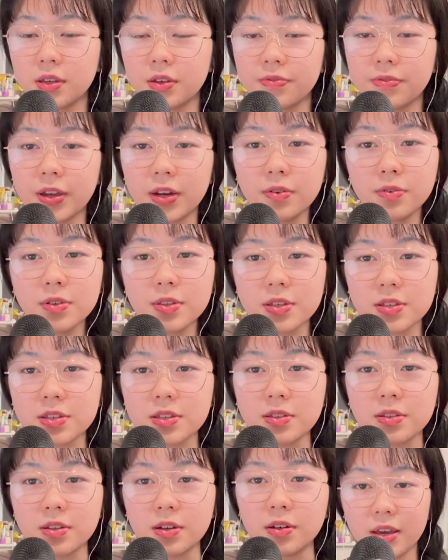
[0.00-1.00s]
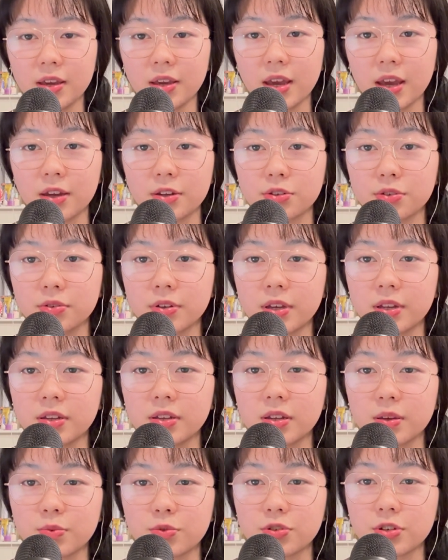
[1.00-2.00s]
if anyone doesn't know, actually
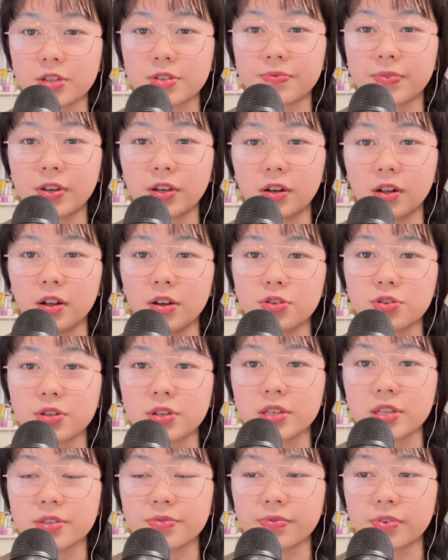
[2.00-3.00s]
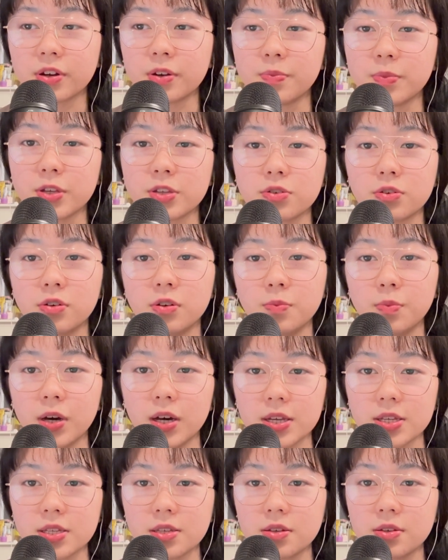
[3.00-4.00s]
ended up transferring colleges from a school in
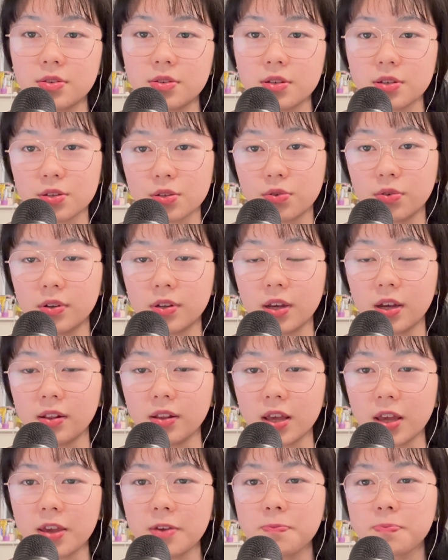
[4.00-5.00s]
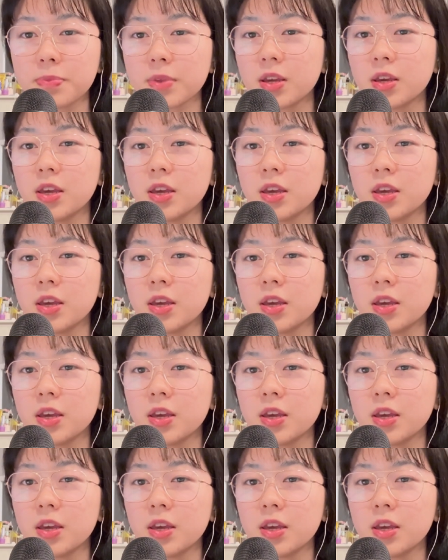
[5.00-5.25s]
Boston to a school in LA.